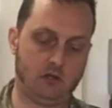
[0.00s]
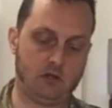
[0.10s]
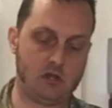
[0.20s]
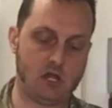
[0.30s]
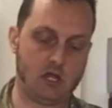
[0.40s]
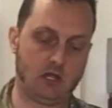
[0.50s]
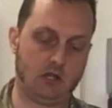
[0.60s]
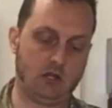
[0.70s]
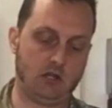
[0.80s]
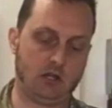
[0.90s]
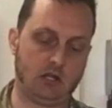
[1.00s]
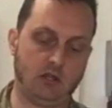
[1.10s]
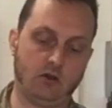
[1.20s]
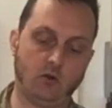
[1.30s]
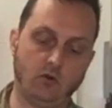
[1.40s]
The goal is
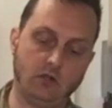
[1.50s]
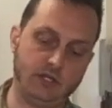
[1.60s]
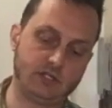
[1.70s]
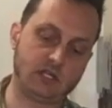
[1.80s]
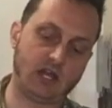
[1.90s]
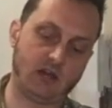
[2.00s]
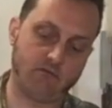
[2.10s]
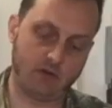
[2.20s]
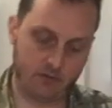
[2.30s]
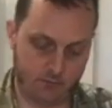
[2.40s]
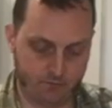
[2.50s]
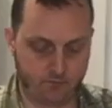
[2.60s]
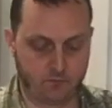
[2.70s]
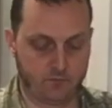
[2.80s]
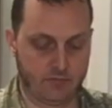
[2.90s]
to have a little bit of air
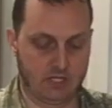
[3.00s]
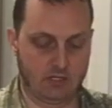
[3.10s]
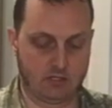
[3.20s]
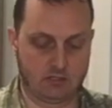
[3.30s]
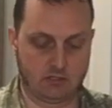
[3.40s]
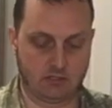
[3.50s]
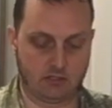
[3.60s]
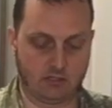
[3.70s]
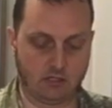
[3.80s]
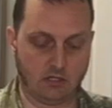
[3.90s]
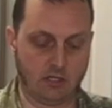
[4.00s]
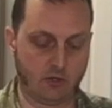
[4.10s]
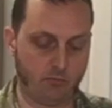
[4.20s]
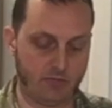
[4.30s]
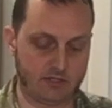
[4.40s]
between. It's not
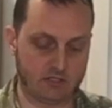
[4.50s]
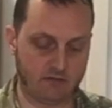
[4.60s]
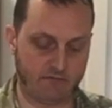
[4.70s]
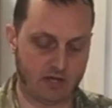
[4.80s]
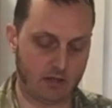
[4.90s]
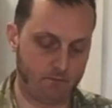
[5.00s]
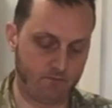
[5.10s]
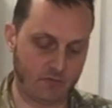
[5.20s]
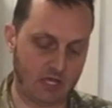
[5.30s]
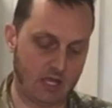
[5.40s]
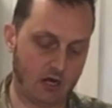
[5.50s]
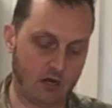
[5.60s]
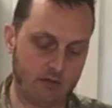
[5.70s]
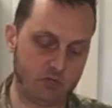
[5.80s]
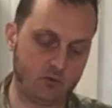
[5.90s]
supposed to be one
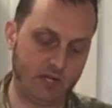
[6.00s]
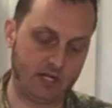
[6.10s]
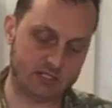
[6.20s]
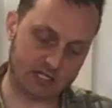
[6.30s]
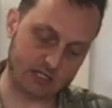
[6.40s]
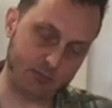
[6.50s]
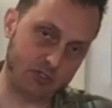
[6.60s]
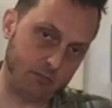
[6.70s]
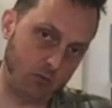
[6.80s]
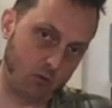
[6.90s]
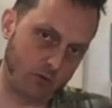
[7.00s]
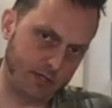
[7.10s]
solid thing.